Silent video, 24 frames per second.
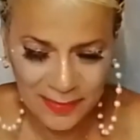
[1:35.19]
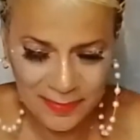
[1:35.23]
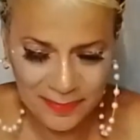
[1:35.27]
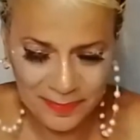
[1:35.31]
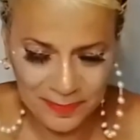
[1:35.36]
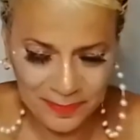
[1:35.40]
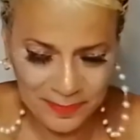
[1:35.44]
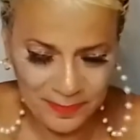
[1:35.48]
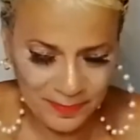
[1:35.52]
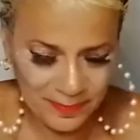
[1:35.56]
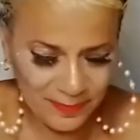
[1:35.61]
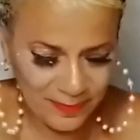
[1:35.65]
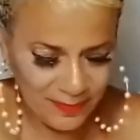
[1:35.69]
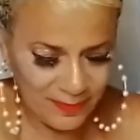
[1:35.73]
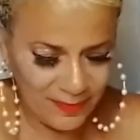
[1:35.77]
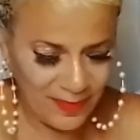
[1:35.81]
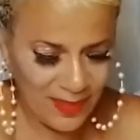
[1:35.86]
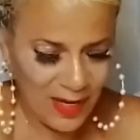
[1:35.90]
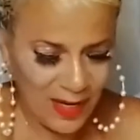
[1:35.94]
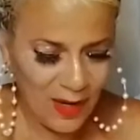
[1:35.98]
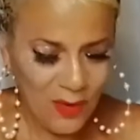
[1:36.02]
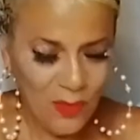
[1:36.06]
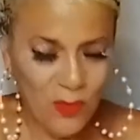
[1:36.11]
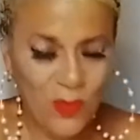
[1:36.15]
Hmm,
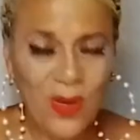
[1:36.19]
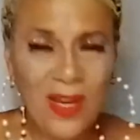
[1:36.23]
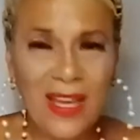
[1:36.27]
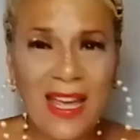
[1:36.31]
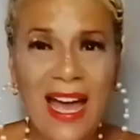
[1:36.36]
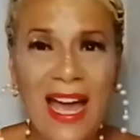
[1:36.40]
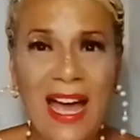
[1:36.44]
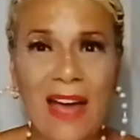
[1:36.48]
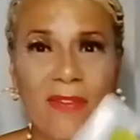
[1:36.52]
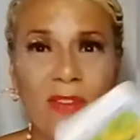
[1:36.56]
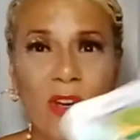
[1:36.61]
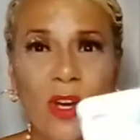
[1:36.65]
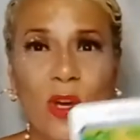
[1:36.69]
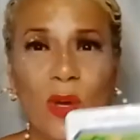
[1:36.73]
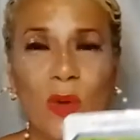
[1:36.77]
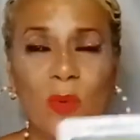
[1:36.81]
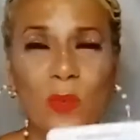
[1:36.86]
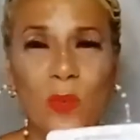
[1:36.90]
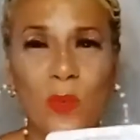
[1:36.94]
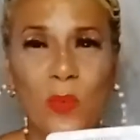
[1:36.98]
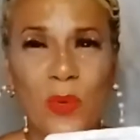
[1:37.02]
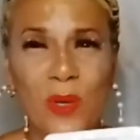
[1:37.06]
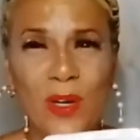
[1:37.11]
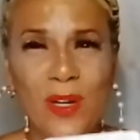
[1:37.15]
we have
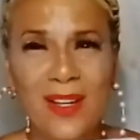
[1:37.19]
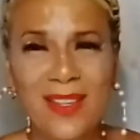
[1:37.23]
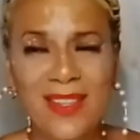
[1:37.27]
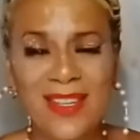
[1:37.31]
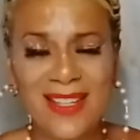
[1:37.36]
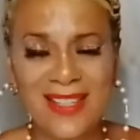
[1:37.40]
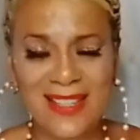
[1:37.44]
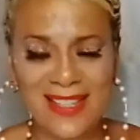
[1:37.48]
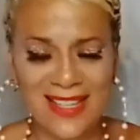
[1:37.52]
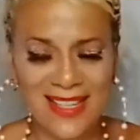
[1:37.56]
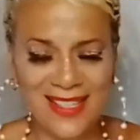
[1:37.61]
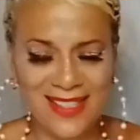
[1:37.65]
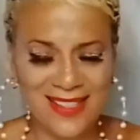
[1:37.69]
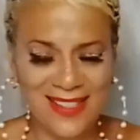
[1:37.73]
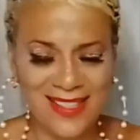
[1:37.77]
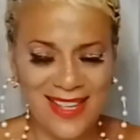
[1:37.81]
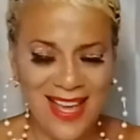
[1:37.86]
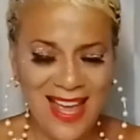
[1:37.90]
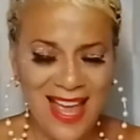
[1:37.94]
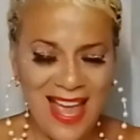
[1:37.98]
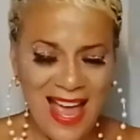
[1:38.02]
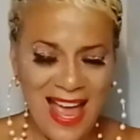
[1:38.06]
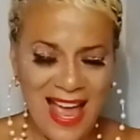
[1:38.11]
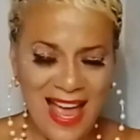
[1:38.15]

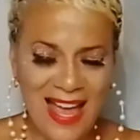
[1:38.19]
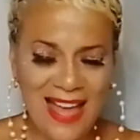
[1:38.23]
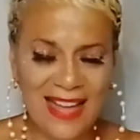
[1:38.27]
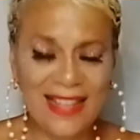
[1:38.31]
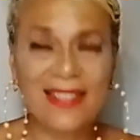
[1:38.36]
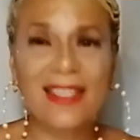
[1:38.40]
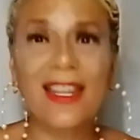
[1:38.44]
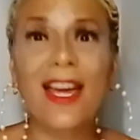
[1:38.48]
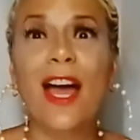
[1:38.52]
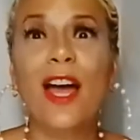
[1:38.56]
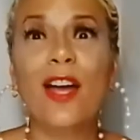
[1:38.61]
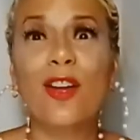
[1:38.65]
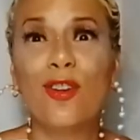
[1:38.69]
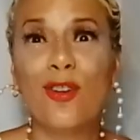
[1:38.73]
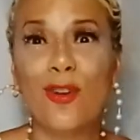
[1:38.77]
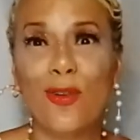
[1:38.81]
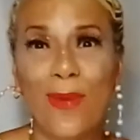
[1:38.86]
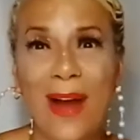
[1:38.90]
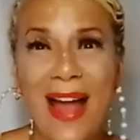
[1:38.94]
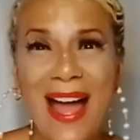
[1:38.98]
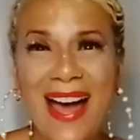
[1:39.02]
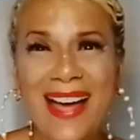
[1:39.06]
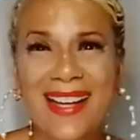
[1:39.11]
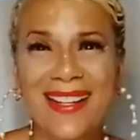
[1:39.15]
worthiness and
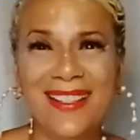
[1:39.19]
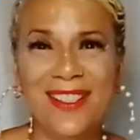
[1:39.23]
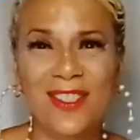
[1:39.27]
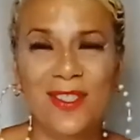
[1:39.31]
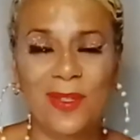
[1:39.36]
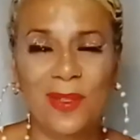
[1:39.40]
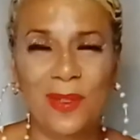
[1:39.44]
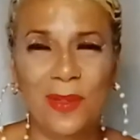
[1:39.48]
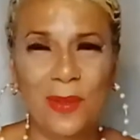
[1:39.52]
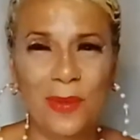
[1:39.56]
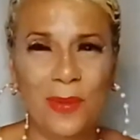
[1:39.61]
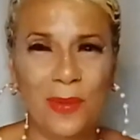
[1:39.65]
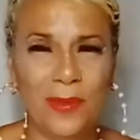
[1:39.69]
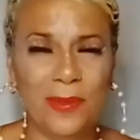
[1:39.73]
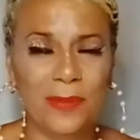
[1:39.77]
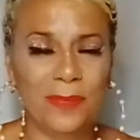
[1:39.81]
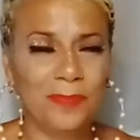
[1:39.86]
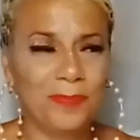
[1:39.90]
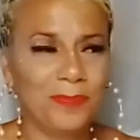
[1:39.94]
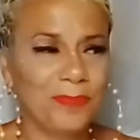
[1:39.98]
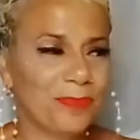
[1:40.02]
gratitude.